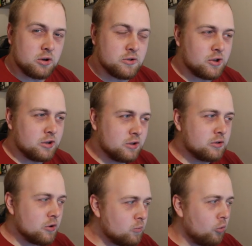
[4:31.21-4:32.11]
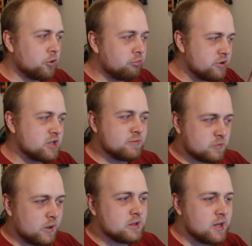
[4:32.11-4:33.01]
Because you can do water bridges
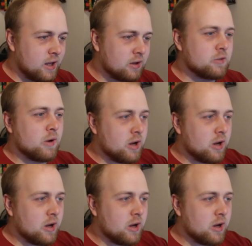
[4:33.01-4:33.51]
between tanks